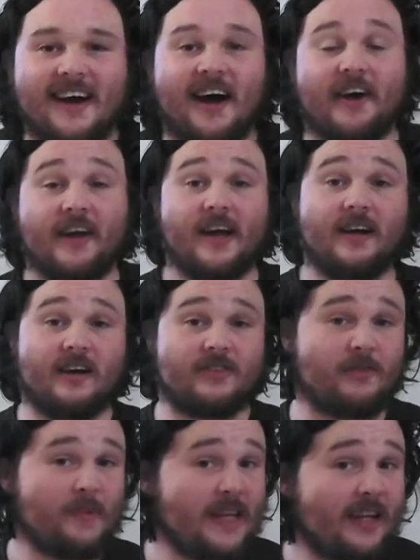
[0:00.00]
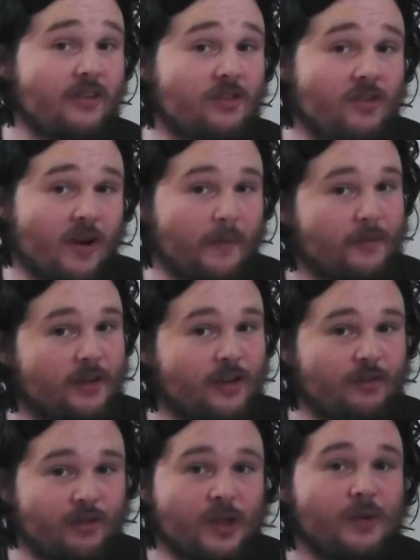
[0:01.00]
Okay guys, I've been interrupted
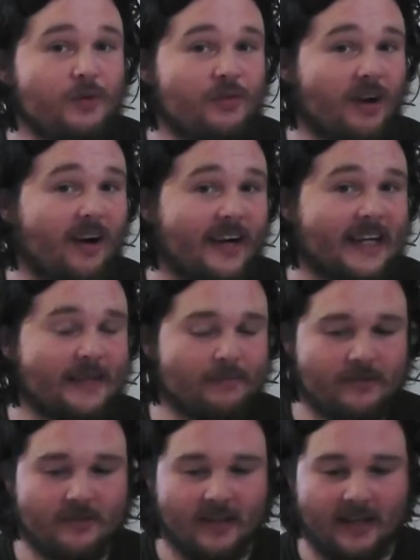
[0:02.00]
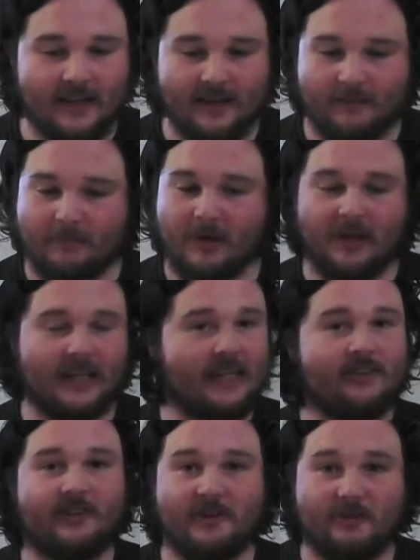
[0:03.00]
a few times
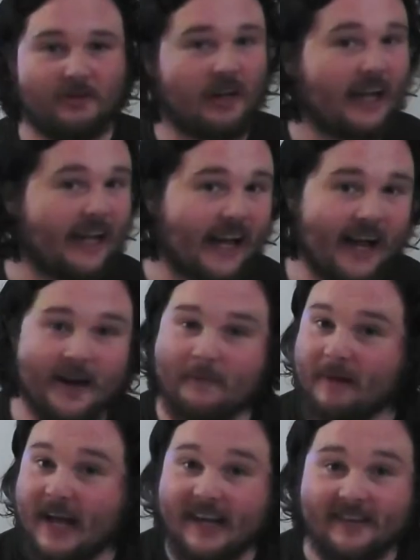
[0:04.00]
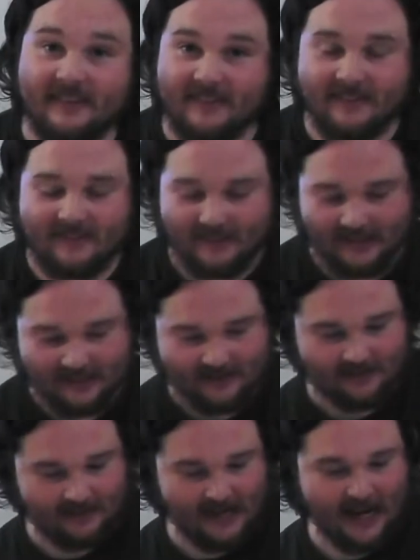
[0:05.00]
by children getting out of bed
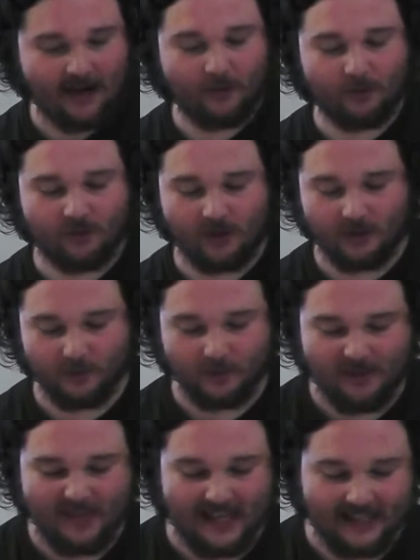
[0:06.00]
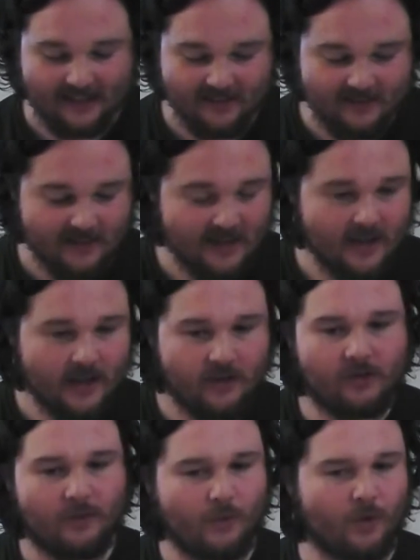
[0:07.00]
and household things,
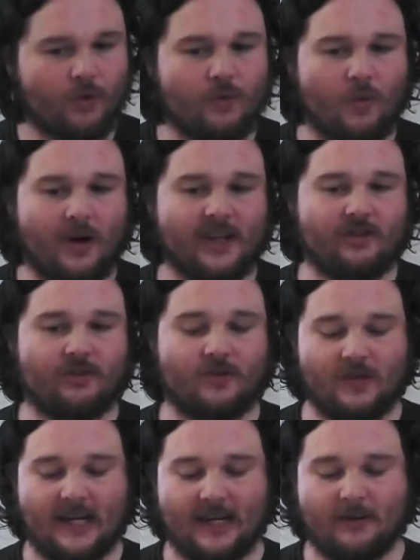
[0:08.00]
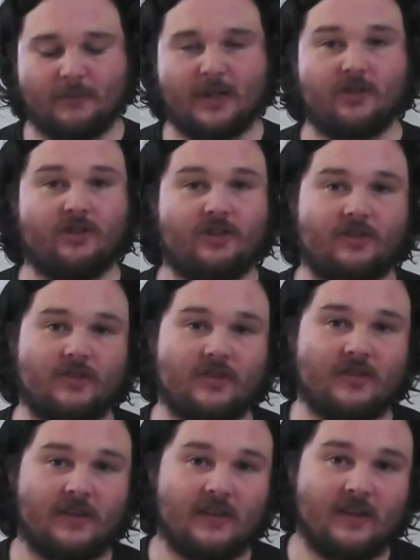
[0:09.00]
so I'm not quite sure how much this
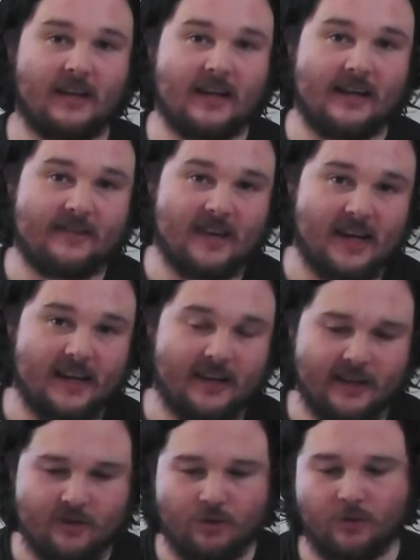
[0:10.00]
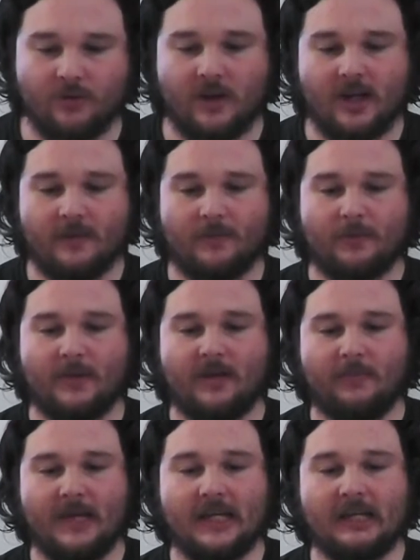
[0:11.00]
is taken in literal terms, but
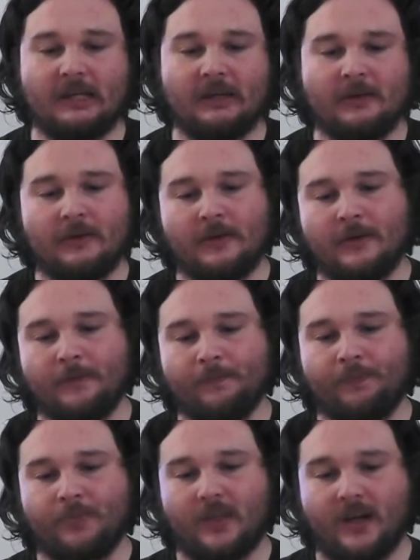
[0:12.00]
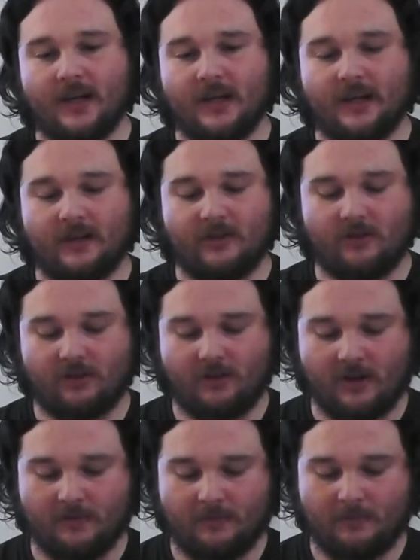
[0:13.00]
it's been
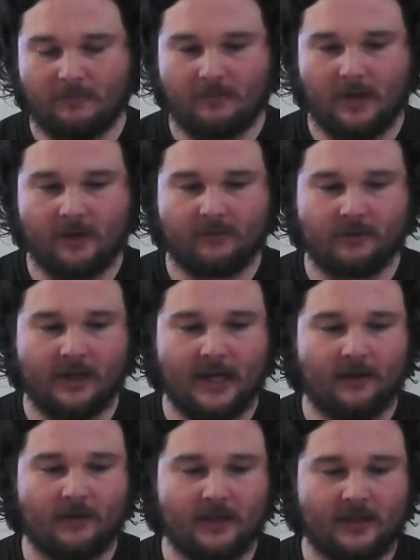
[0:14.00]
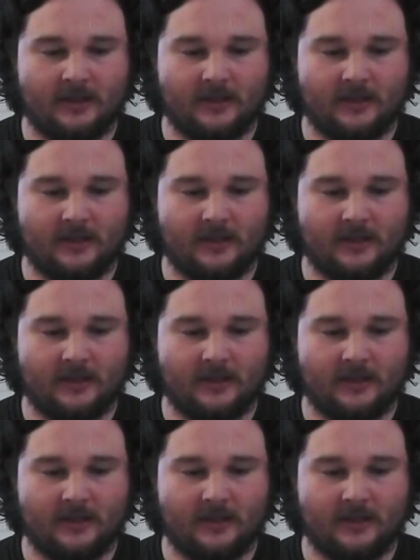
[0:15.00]
just over an hour